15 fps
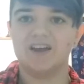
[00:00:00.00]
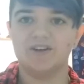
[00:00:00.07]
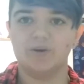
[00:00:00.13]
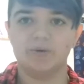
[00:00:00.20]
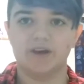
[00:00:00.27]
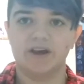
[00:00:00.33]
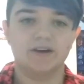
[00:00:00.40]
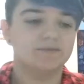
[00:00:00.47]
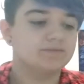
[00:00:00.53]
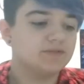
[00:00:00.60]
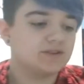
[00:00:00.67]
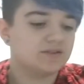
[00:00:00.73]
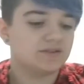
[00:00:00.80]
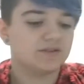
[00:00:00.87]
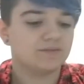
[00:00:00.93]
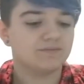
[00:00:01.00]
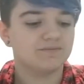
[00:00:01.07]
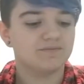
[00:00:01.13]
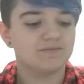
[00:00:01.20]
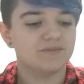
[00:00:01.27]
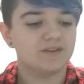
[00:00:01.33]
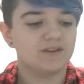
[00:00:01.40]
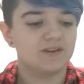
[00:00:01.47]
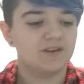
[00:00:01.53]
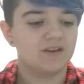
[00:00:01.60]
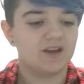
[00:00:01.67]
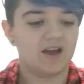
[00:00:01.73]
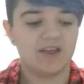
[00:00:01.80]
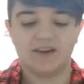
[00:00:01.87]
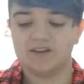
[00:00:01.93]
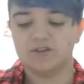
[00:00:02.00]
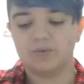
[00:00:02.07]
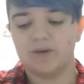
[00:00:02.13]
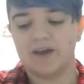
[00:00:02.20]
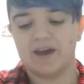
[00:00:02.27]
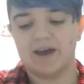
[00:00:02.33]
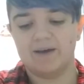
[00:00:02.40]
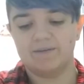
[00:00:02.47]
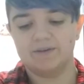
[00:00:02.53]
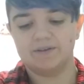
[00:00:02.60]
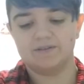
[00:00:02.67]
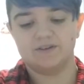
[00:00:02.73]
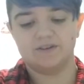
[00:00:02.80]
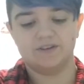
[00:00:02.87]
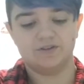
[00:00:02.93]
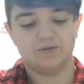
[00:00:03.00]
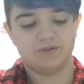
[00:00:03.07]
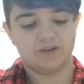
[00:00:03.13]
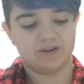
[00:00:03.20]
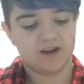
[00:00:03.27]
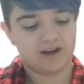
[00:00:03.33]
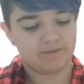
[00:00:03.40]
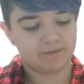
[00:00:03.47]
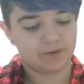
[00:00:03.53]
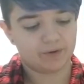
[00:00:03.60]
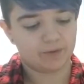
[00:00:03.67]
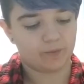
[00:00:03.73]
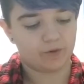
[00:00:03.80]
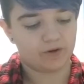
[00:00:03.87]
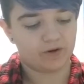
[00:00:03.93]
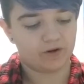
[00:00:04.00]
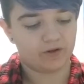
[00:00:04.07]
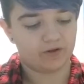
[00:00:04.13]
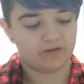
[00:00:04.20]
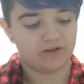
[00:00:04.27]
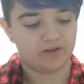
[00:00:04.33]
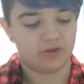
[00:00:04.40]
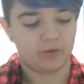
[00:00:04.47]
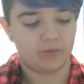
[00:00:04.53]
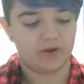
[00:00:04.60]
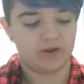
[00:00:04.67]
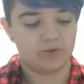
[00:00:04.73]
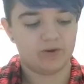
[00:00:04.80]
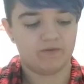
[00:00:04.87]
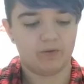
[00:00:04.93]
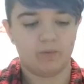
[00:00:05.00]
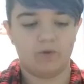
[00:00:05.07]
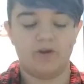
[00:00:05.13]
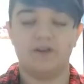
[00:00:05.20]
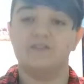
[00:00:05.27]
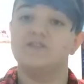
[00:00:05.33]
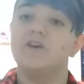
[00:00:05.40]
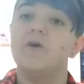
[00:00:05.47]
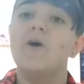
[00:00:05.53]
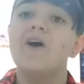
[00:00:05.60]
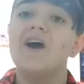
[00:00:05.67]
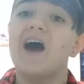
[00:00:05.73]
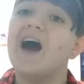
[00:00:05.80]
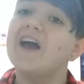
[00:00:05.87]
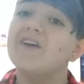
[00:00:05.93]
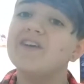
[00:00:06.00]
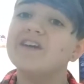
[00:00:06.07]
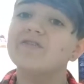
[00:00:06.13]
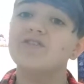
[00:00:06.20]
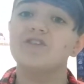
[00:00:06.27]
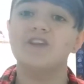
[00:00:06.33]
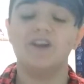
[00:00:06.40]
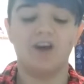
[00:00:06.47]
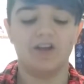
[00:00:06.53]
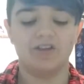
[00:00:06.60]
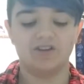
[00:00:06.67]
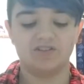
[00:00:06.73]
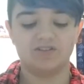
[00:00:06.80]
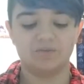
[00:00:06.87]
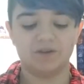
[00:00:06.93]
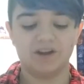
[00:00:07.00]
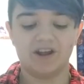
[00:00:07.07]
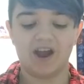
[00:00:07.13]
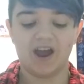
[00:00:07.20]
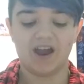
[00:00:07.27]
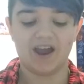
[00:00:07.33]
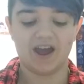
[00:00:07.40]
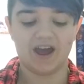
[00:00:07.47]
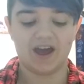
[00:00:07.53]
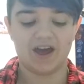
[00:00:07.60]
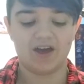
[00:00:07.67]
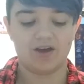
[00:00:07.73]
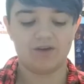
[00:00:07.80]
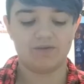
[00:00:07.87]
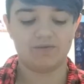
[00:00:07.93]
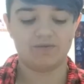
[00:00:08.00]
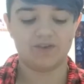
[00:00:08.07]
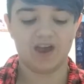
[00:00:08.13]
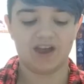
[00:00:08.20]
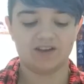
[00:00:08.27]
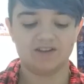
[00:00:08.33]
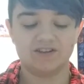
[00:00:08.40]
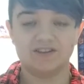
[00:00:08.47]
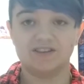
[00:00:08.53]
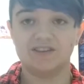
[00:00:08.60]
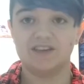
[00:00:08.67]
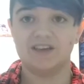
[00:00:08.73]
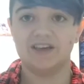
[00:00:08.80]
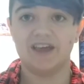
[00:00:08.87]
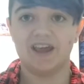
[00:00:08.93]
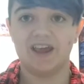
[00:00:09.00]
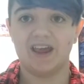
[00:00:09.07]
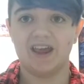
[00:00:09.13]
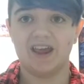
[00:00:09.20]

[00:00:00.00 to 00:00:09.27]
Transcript: I don't care. I like it the way I have it. And you can have your watercolor tin the way you ever want it. So, I only have 30 colors, so meaning I have technically,